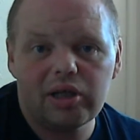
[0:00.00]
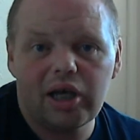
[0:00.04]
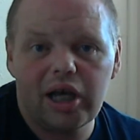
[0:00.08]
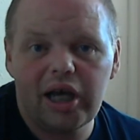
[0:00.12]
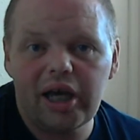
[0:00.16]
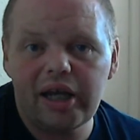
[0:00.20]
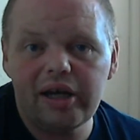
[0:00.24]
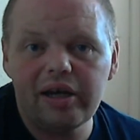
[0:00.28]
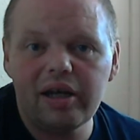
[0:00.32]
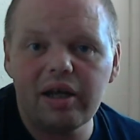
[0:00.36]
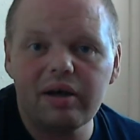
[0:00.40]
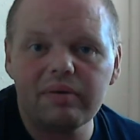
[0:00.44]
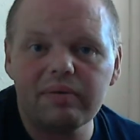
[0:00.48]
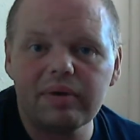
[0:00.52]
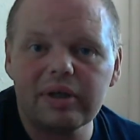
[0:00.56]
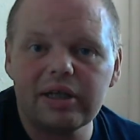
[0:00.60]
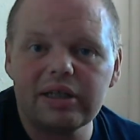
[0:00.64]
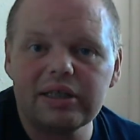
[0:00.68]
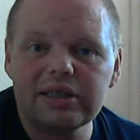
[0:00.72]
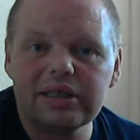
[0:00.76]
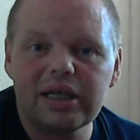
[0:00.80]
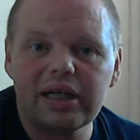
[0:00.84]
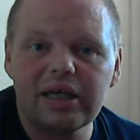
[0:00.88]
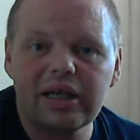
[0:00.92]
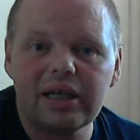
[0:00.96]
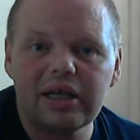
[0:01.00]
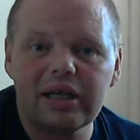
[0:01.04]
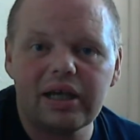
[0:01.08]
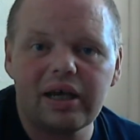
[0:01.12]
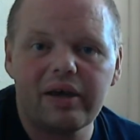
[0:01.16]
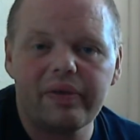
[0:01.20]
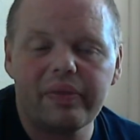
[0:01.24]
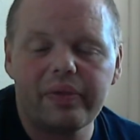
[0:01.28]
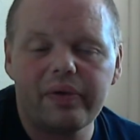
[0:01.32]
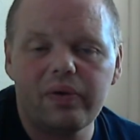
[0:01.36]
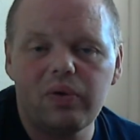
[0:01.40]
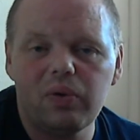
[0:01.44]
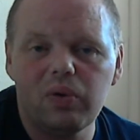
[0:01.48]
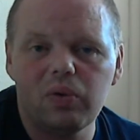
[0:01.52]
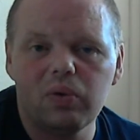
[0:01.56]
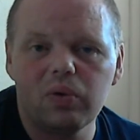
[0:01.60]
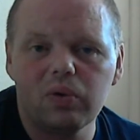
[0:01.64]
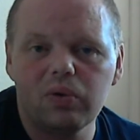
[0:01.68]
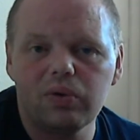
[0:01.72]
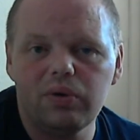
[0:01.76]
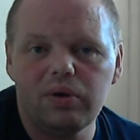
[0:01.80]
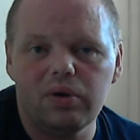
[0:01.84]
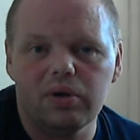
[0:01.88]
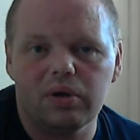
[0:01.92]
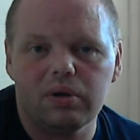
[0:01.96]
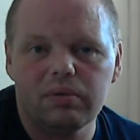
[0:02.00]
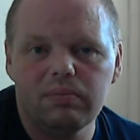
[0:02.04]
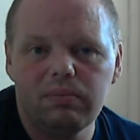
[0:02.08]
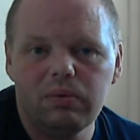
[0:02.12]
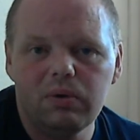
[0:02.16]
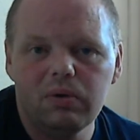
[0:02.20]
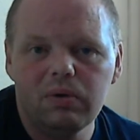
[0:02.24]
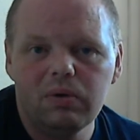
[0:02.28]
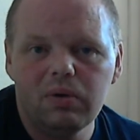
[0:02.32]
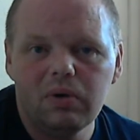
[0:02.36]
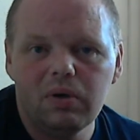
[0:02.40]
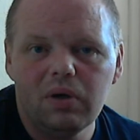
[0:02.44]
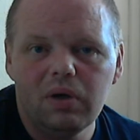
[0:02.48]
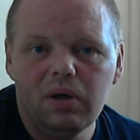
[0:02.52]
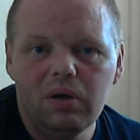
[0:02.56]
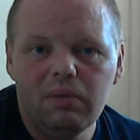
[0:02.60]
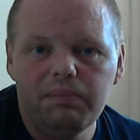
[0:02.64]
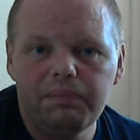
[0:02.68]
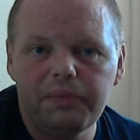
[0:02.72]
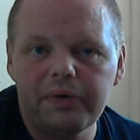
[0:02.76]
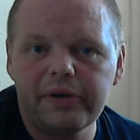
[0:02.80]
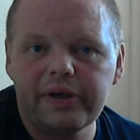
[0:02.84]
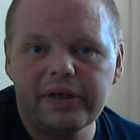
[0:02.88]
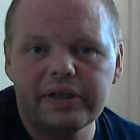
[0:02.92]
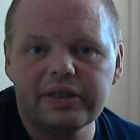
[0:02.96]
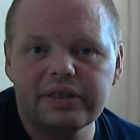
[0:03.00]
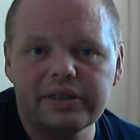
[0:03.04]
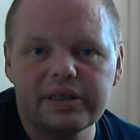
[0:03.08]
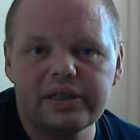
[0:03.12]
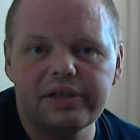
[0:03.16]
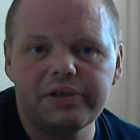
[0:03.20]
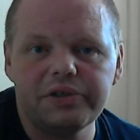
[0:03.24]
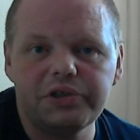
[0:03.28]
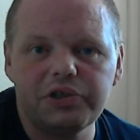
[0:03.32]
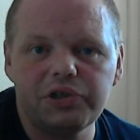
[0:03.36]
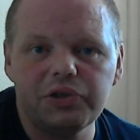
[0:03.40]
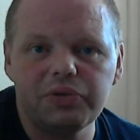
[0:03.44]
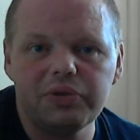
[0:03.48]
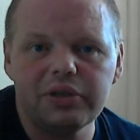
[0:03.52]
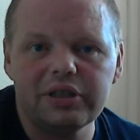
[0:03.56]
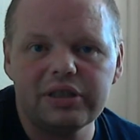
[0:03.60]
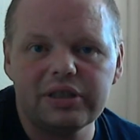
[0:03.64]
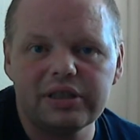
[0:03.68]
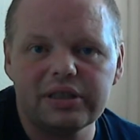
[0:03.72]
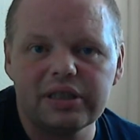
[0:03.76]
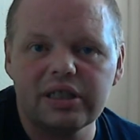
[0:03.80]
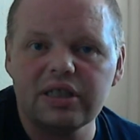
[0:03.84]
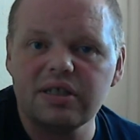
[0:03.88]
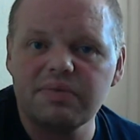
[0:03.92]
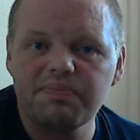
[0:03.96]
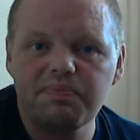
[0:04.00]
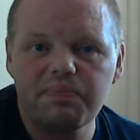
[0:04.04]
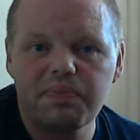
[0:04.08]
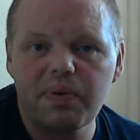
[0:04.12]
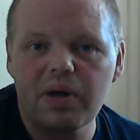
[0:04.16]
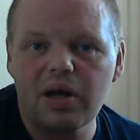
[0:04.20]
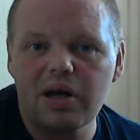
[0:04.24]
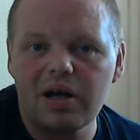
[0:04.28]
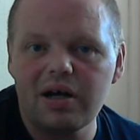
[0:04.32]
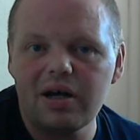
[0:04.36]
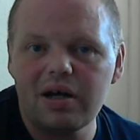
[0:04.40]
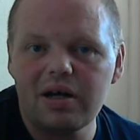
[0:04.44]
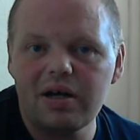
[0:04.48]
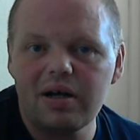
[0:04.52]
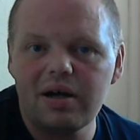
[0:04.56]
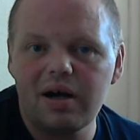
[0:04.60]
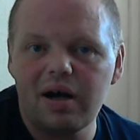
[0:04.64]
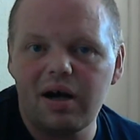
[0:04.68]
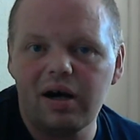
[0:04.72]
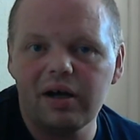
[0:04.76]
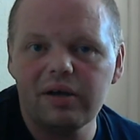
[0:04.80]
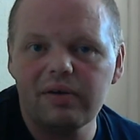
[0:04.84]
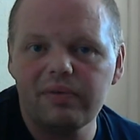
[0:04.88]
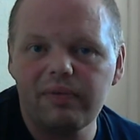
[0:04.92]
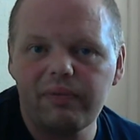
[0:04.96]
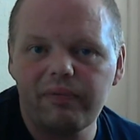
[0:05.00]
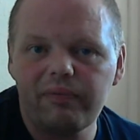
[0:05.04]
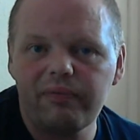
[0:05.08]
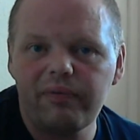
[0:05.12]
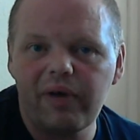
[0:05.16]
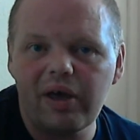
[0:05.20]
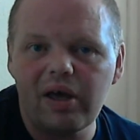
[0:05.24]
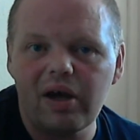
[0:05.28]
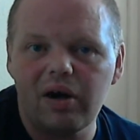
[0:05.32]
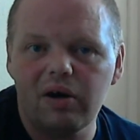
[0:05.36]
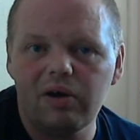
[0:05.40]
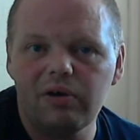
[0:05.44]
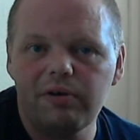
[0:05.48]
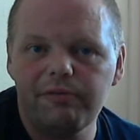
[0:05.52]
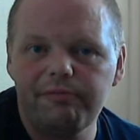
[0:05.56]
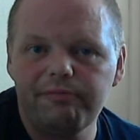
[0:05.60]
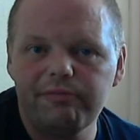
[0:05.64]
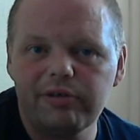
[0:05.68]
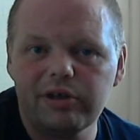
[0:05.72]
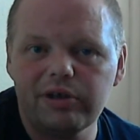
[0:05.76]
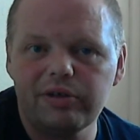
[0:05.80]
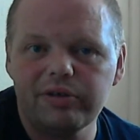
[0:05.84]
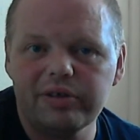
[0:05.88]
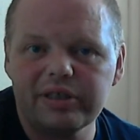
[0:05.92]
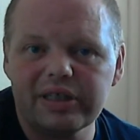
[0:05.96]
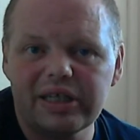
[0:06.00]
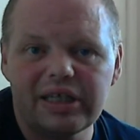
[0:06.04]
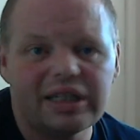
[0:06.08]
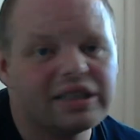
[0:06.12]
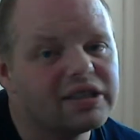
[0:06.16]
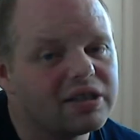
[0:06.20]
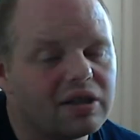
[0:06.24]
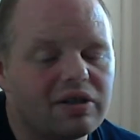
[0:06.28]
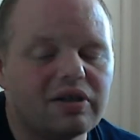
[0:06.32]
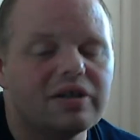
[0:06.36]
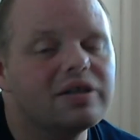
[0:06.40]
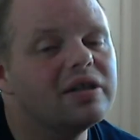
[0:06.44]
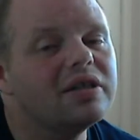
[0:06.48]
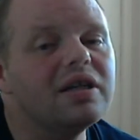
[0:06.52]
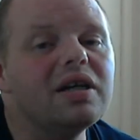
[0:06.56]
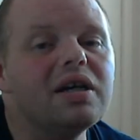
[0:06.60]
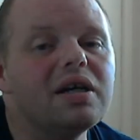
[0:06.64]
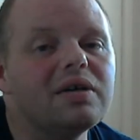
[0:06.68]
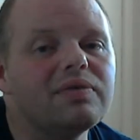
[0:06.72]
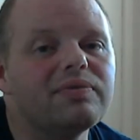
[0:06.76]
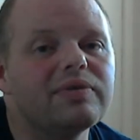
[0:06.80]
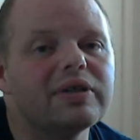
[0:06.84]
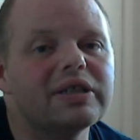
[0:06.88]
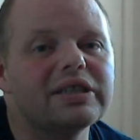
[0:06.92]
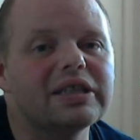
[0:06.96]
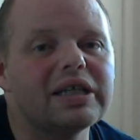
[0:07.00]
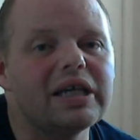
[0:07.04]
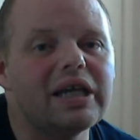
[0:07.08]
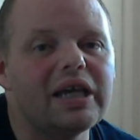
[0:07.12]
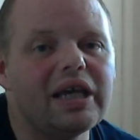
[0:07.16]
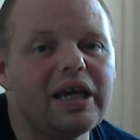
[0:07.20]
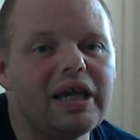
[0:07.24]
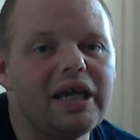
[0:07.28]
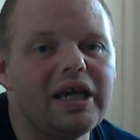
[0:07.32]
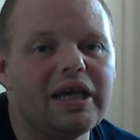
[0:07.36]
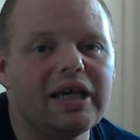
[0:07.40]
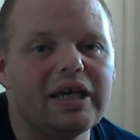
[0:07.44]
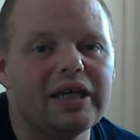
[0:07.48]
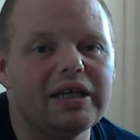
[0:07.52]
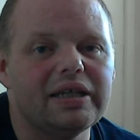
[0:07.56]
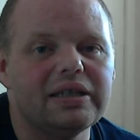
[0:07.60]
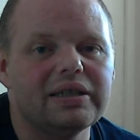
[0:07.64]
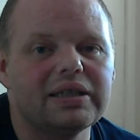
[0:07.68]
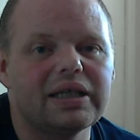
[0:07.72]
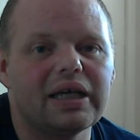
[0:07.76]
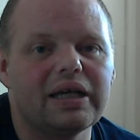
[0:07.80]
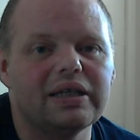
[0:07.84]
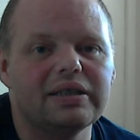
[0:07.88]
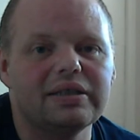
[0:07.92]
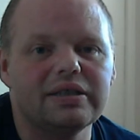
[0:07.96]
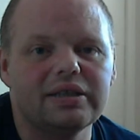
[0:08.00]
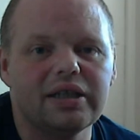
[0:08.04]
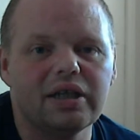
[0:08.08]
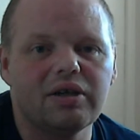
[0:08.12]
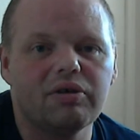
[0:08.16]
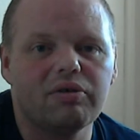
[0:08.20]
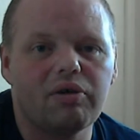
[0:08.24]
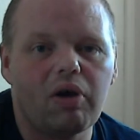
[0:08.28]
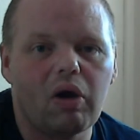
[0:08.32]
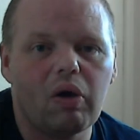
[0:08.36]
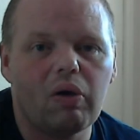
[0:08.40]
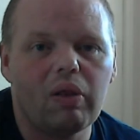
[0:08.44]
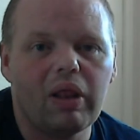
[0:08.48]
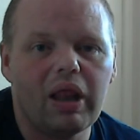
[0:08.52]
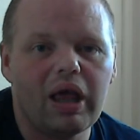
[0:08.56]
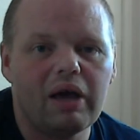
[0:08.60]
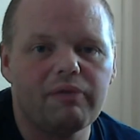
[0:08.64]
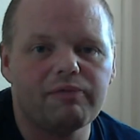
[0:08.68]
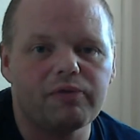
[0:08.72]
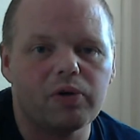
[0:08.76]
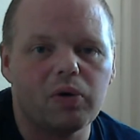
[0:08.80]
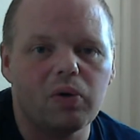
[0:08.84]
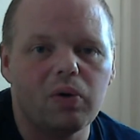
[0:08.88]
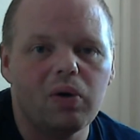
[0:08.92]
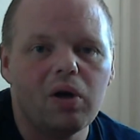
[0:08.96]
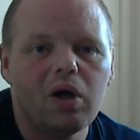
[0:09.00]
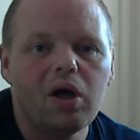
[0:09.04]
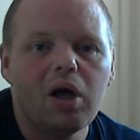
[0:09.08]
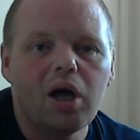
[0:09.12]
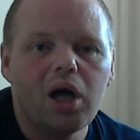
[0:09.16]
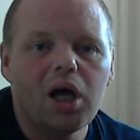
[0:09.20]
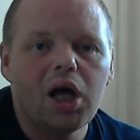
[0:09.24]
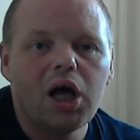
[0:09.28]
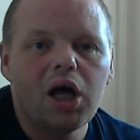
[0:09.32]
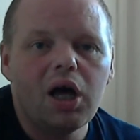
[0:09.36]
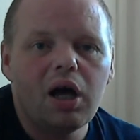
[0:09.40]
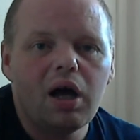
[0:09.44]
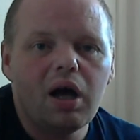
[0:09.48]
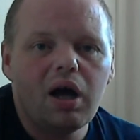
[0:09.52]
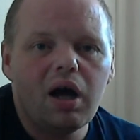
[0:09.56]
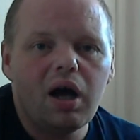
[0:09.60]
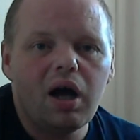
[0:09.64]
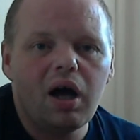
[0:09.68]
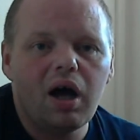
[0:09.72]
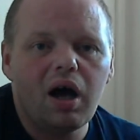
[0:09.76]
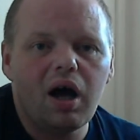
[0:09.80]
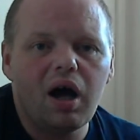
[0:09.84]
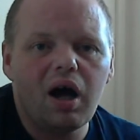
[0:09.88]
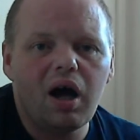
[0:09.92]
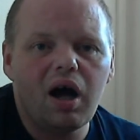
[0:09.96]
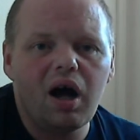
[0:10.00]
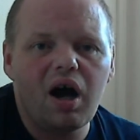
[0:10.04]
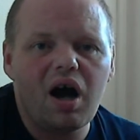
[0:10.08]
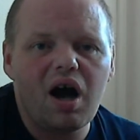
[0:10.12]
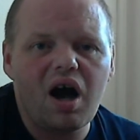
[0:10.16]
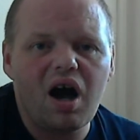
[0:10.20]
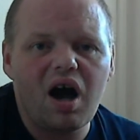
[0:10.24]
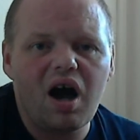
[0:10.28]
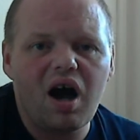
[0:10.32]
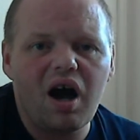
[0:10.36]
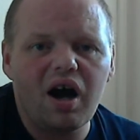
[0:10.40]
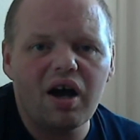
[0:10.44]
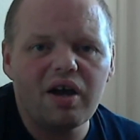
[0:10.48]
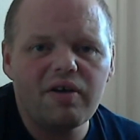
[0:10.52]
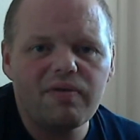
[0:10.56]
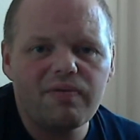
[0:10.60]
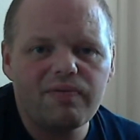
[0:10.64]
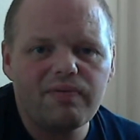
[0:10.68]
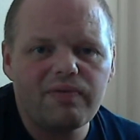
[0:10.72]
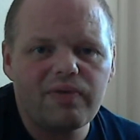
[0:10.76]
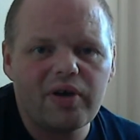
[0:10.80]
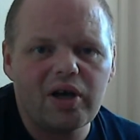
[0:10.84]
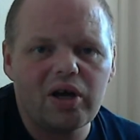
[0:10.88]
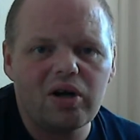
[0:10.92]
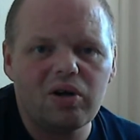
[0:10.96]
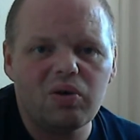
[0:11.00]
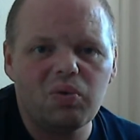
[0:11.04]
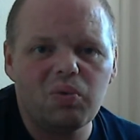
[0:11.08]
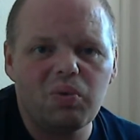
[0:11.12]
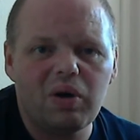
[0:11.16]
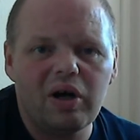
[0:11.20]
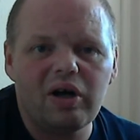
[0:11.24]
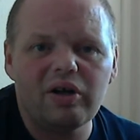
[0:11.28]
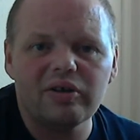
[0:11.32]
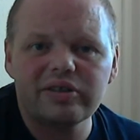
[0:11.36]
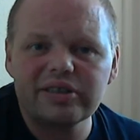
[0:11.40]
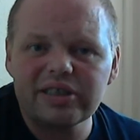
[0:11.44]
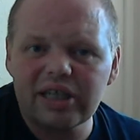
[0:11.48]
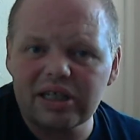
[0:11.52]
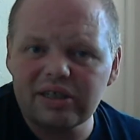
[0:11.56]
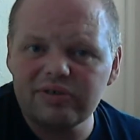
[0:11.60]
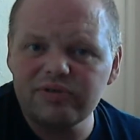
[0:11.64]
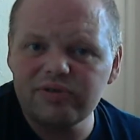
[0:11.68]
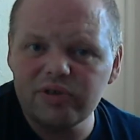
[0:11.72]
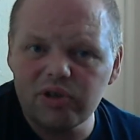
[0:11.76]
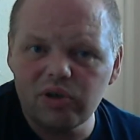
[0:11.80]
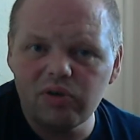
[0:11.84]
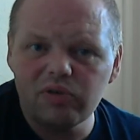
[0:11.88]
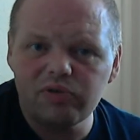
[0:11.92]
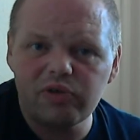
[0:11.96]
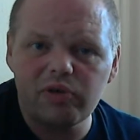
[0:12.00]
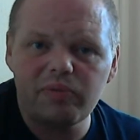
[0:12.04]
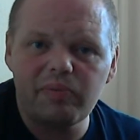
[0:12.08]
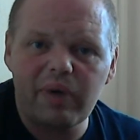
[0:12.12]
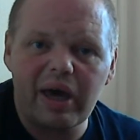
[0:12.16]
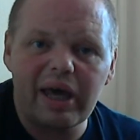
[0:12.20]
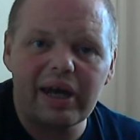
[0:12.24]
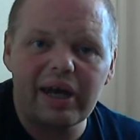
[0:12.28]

up taking out the whole group because of their choices? But I felt, due to it's hard enough as it is at 0 level, I felt, well, so a few of them had an